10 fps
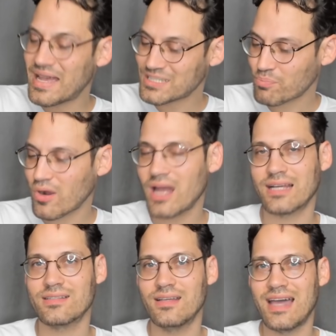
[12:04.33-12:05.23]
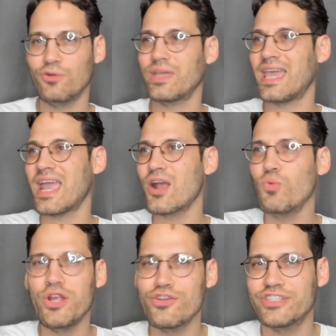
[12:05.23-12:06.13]
product. I don't care
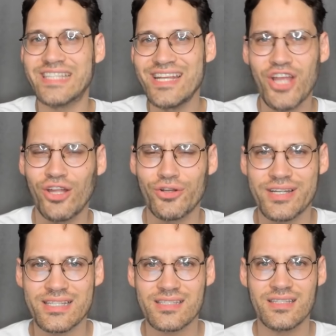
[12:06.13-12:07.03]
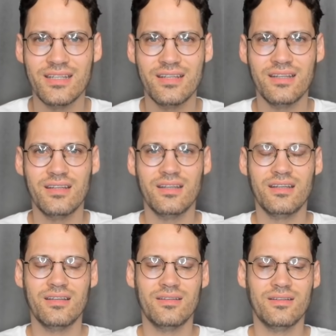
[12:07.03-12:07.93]
what your skin color is.
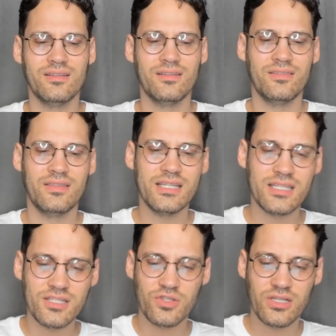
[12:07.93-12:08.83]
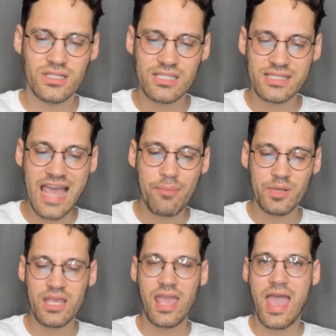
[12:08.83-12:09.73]
This is this is
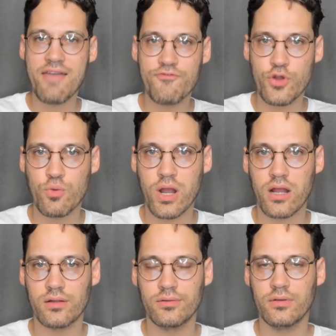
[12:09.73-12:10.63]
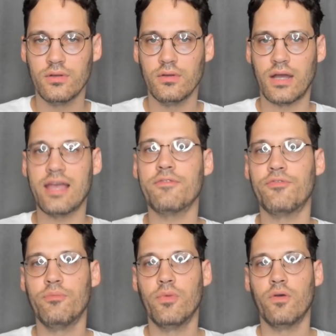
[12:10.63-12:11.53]
happening everywhere. I have
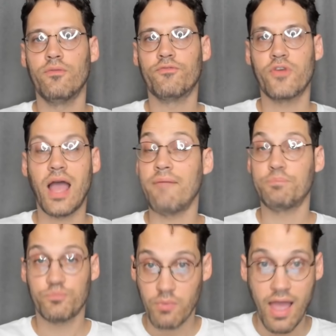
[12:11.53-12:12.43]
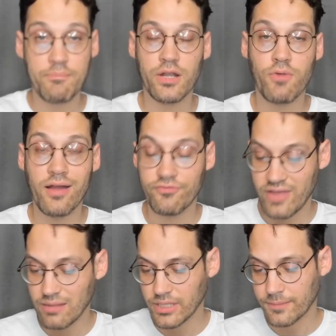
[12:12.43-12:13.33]
I I've been around
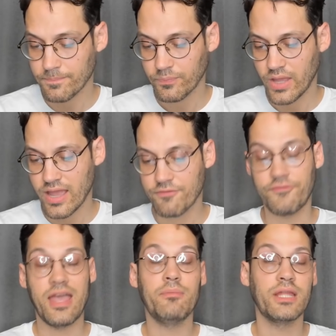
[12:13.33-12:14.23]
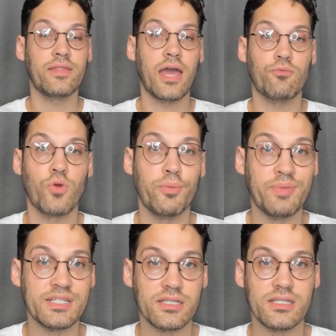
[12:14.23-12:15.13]
family. I have family that run
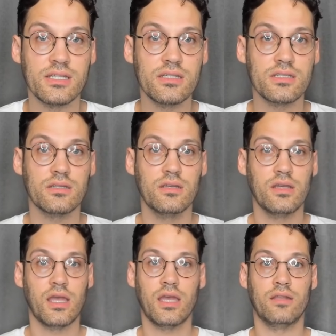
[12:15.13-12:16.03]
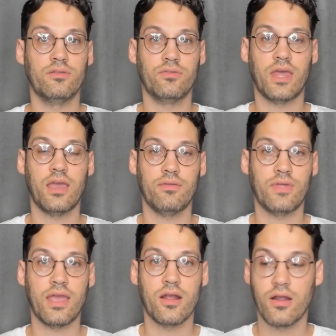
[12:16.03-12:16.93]
businesses and they
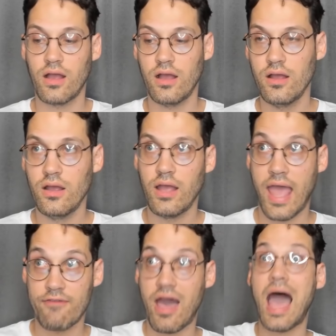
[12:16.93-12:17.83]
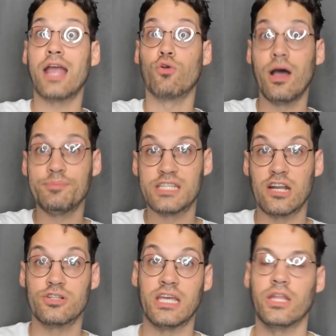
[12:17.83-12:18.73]
they are have higher ups that are
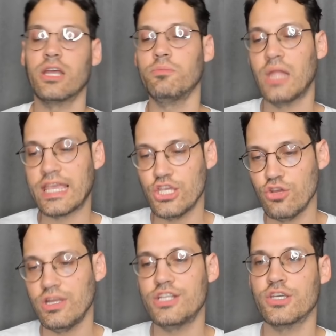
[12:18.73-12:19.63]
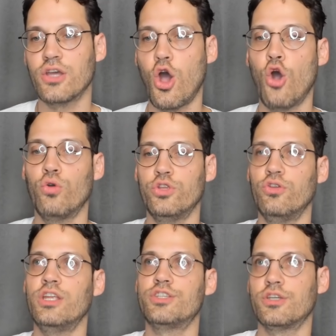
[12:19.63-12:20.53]
telling them like you need to own, you
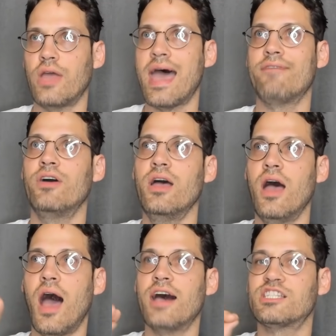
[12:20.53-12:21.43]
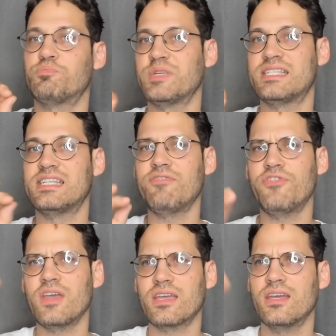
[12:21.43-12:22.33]
need to have a
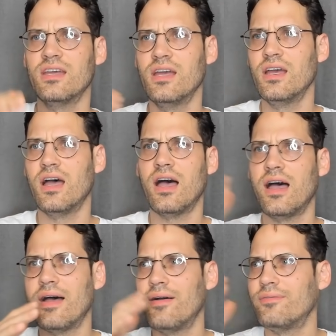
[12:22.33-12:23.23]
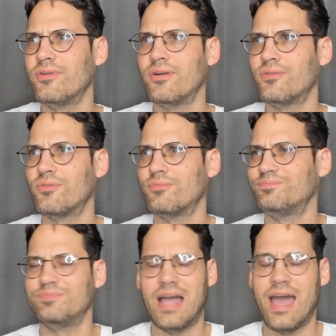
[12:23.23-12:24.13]
specific uh,
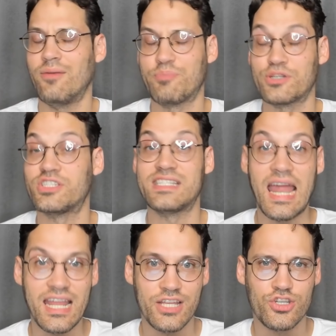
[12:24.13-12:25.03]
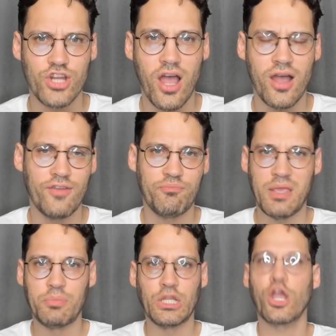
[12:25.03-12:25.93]
percentage of
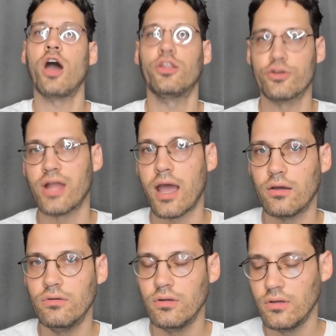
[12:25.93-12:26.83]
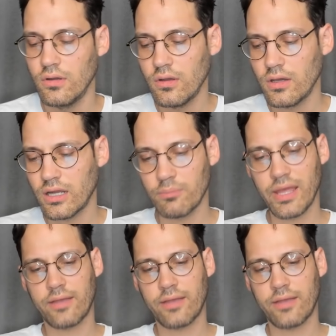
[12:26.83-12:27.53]
people of color now, and I'm like,